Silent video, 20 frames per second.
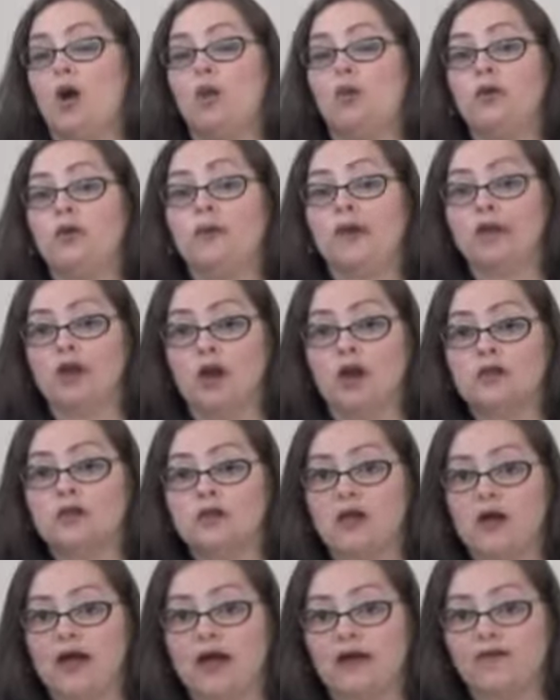We may
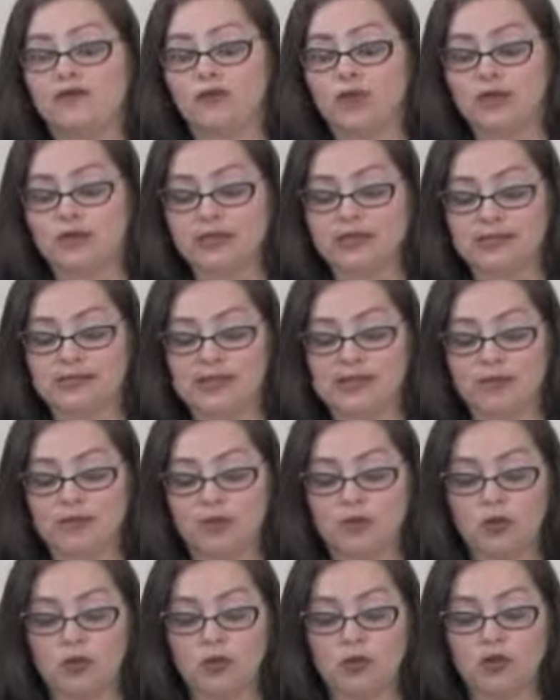also have, for
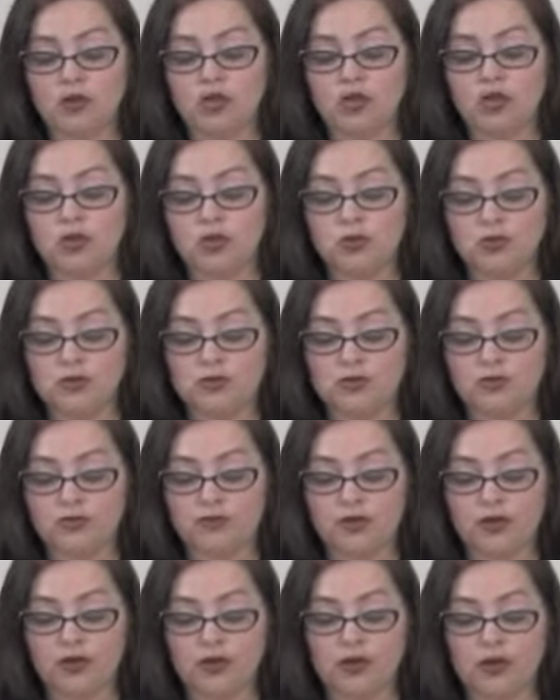example, the use of
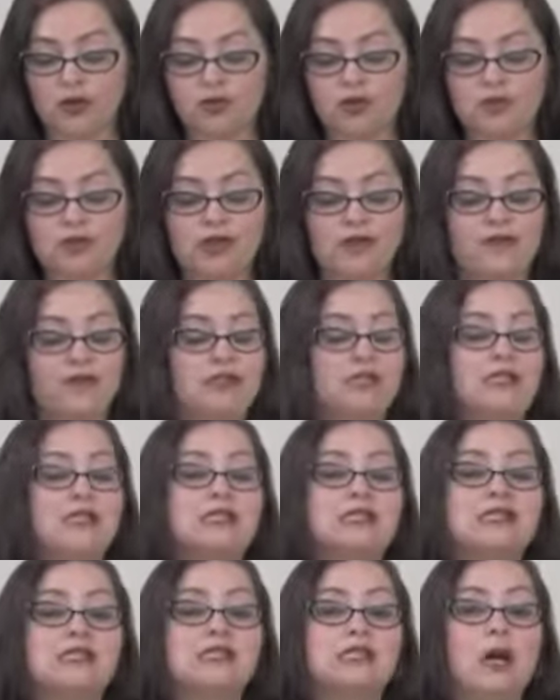fair use if it's a
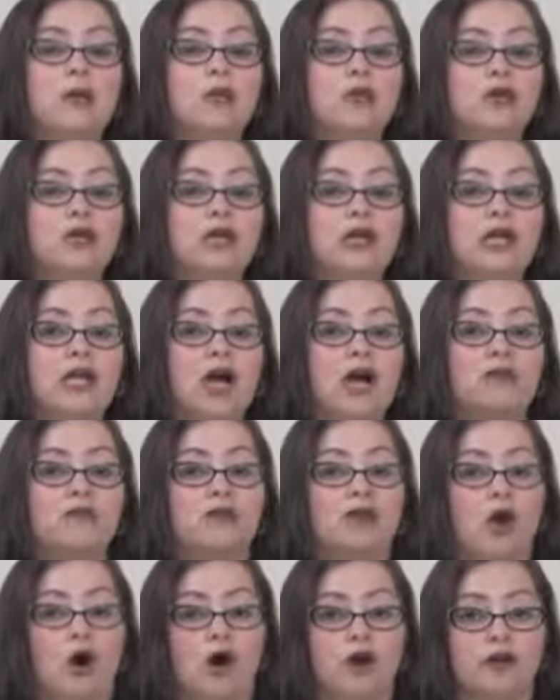summary of
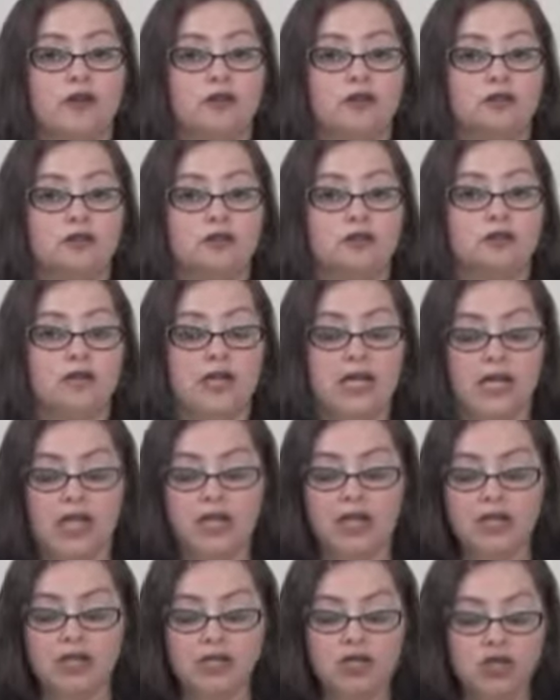an article
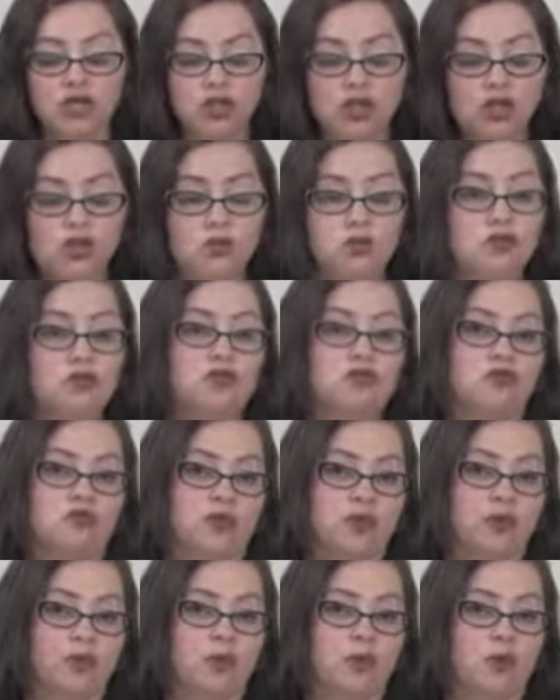in a news
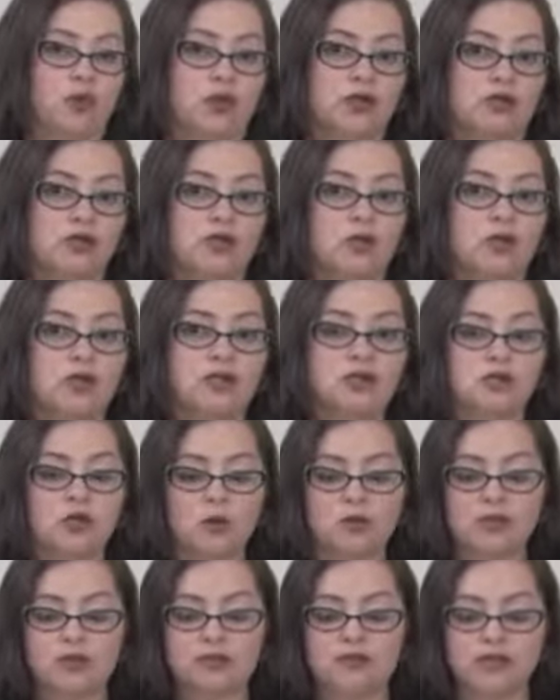report. So this
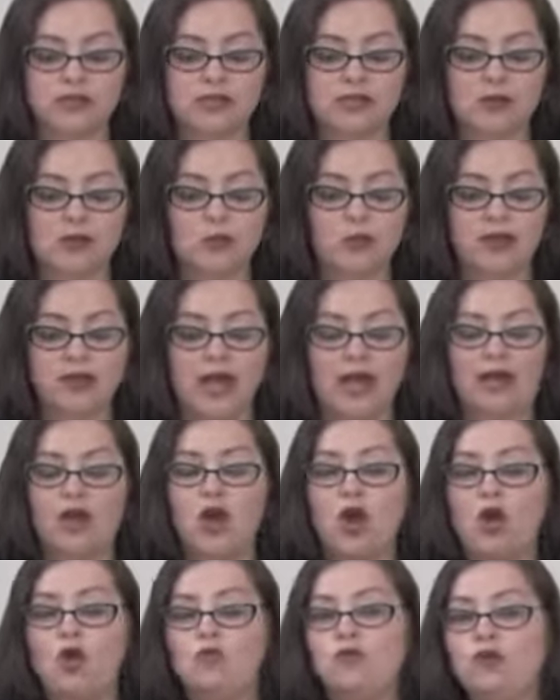almost fits in with that
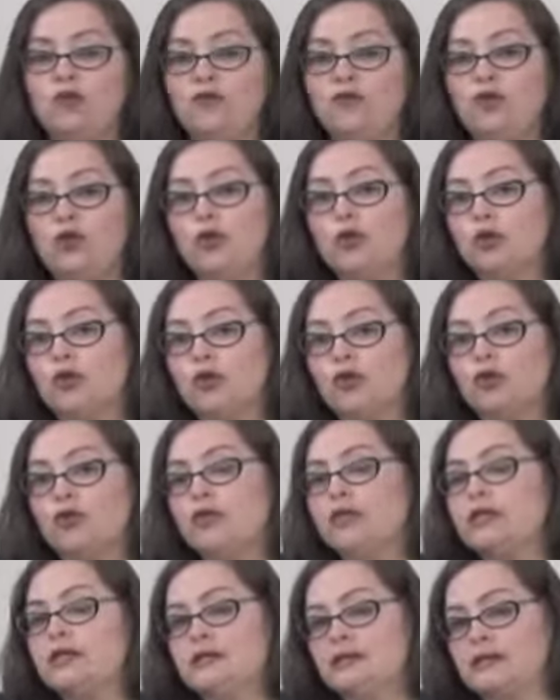review or
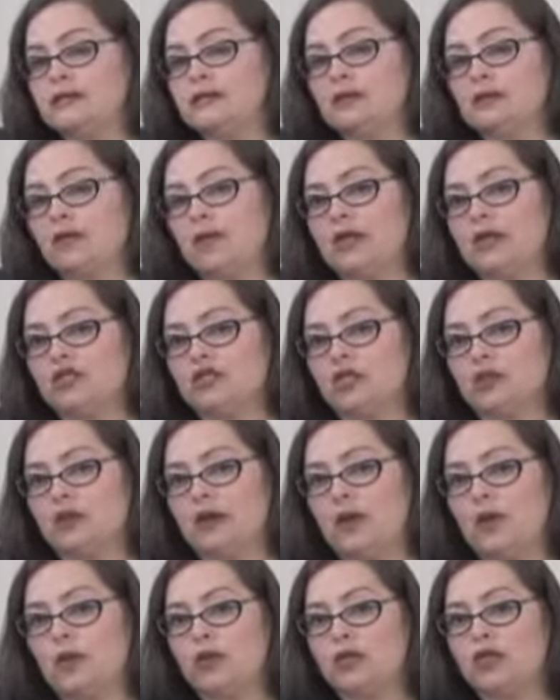criticism issue
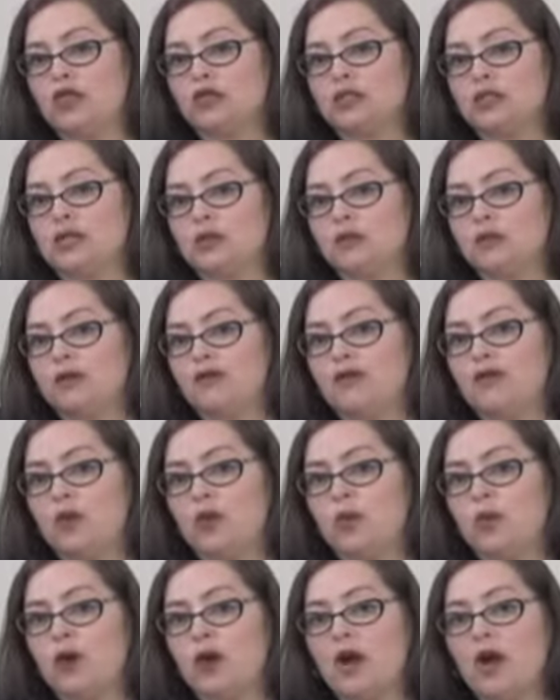that we looked at
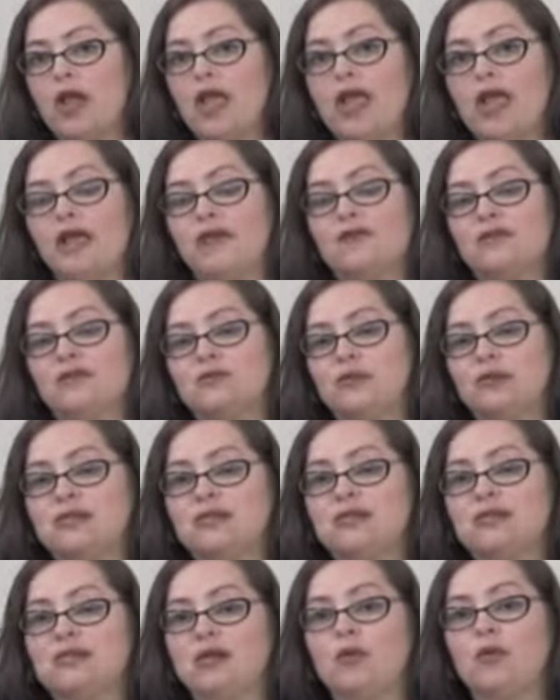before. If it's
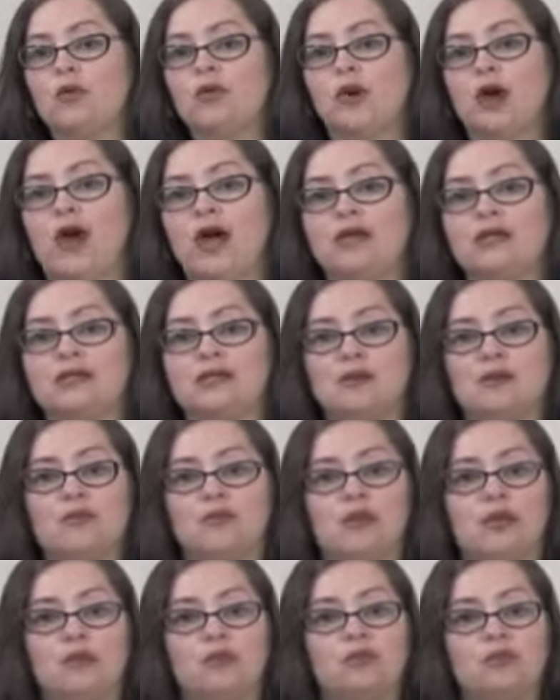being summarized and
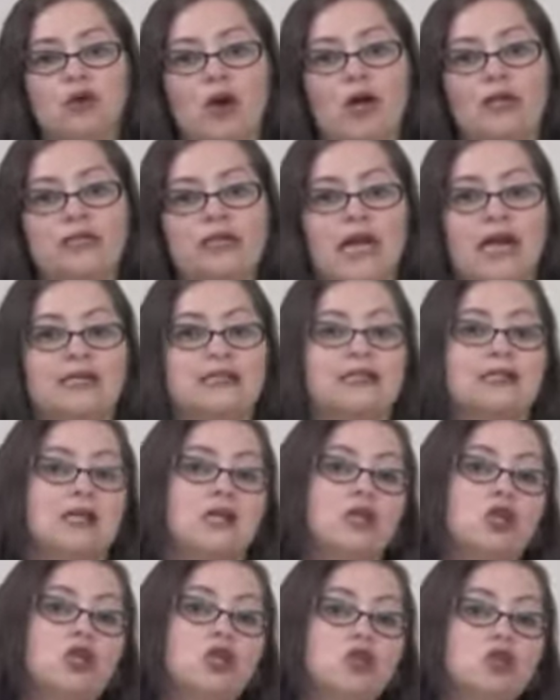being broadcast
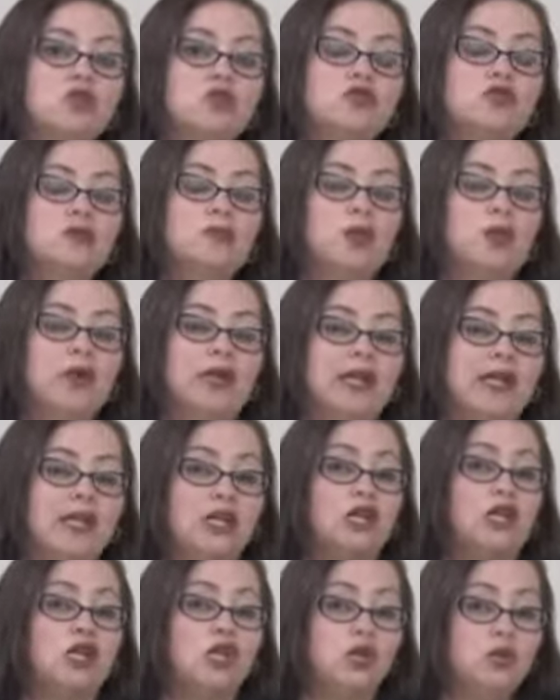on a news report in a
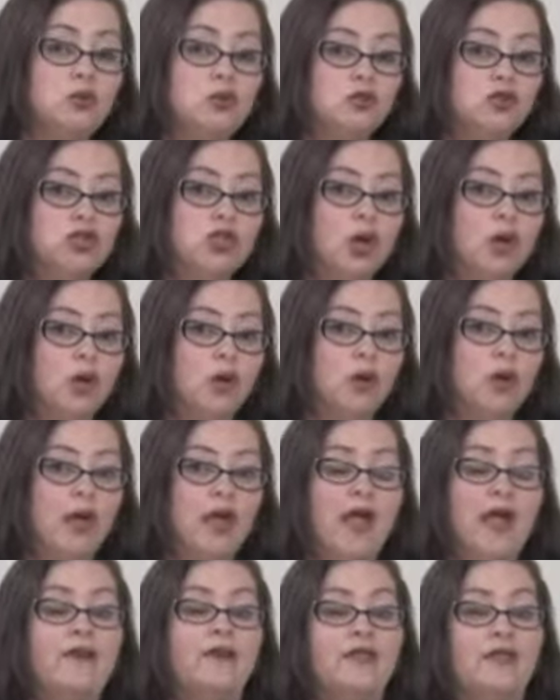news show,
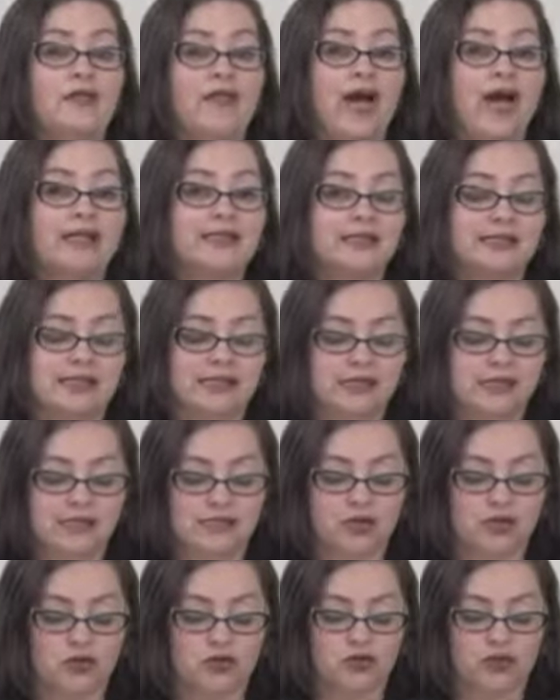then that's
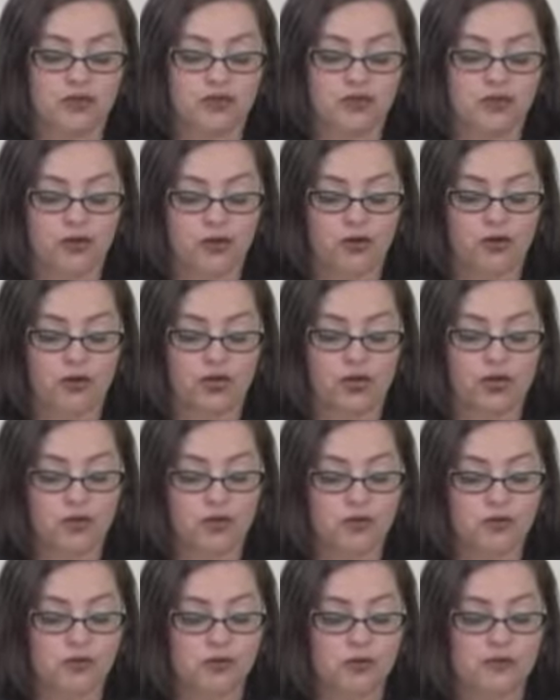considered fair
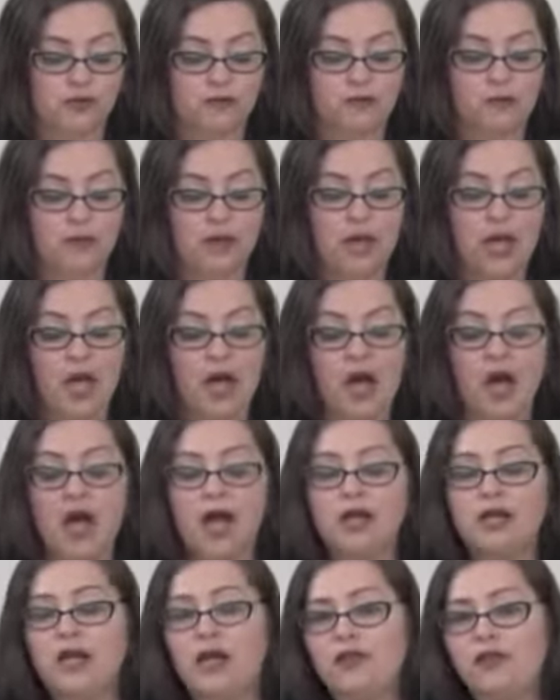use.
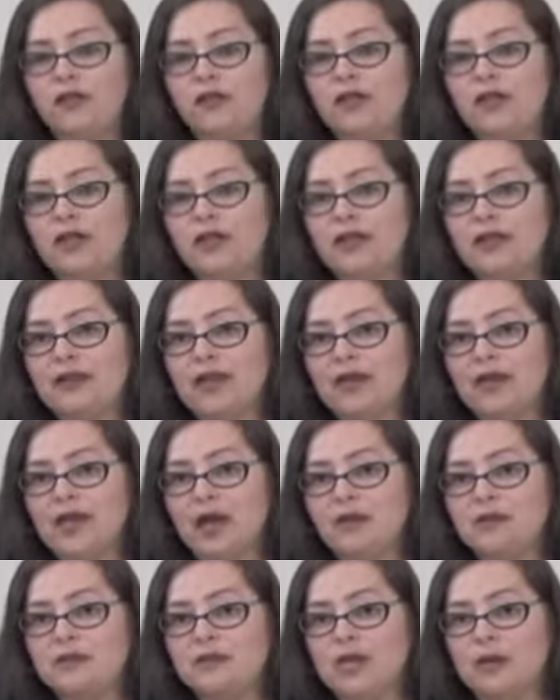Another thing that
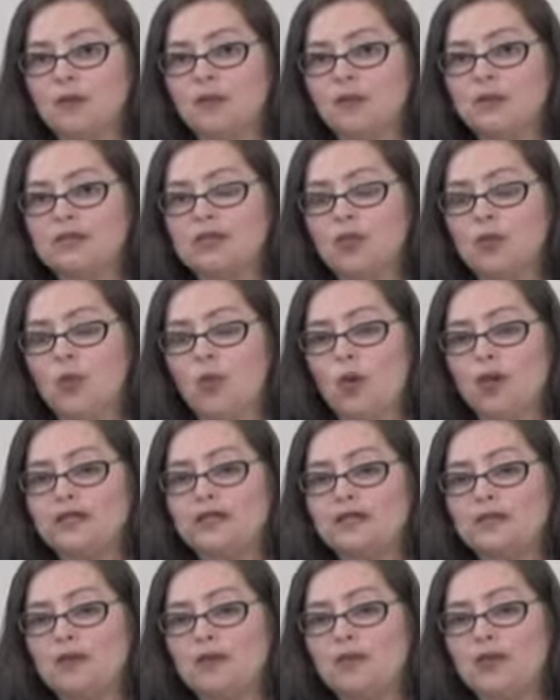comes up is
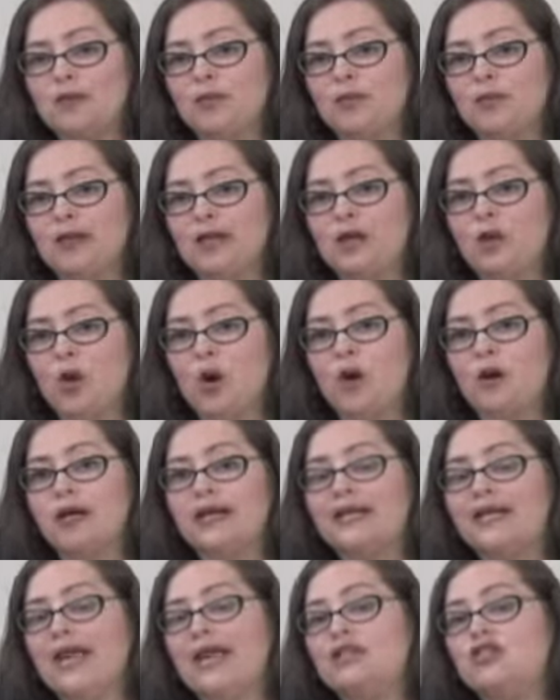what some people may call
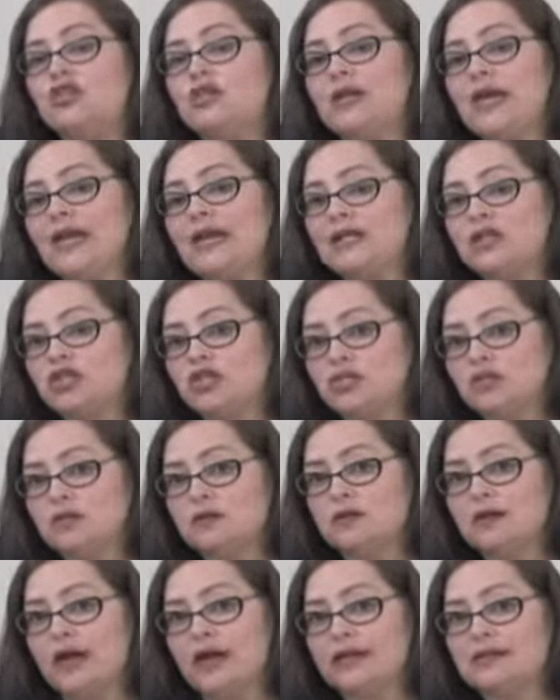an
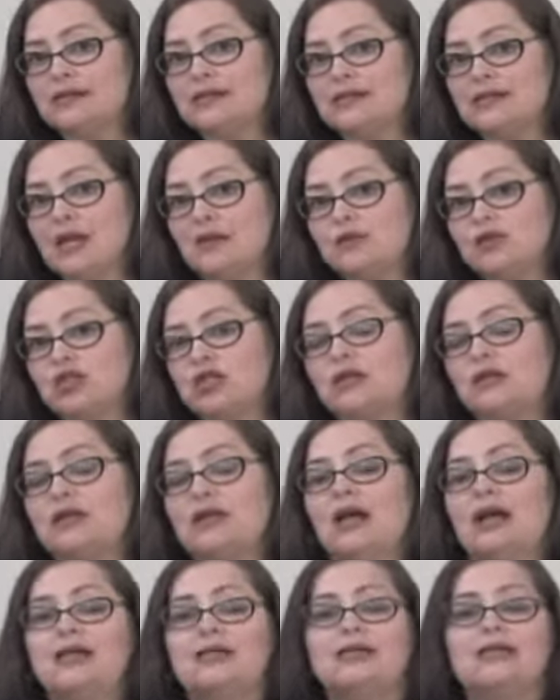educational exception,
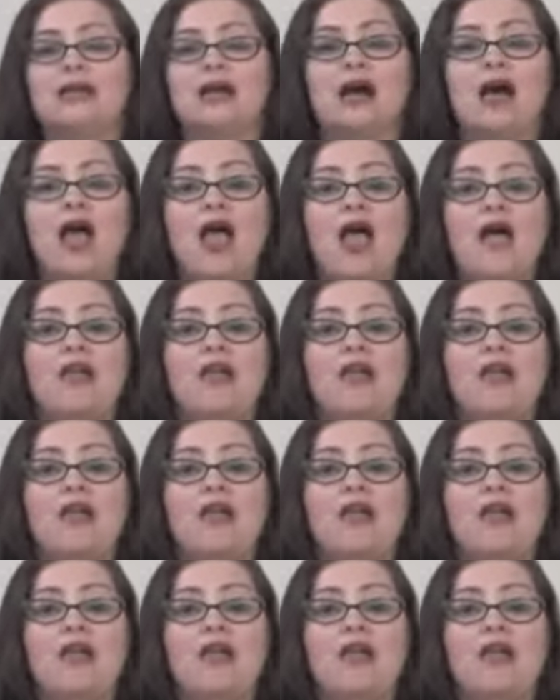the idea